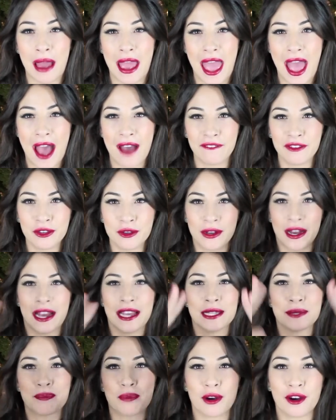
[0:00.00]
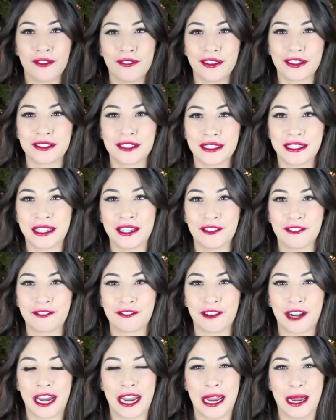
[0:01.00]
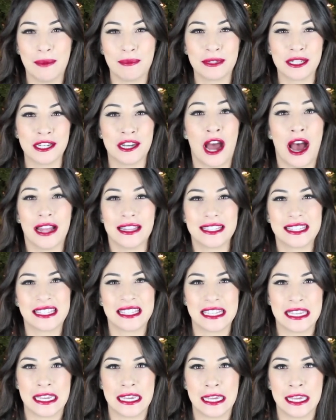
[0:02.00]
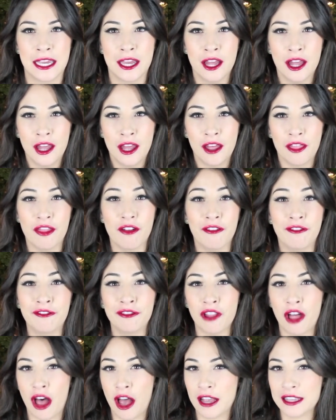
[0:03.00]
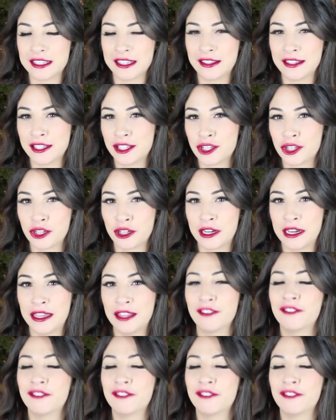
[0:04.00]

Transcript: I have you guys perfectly in frame to not see the flaws of this tree.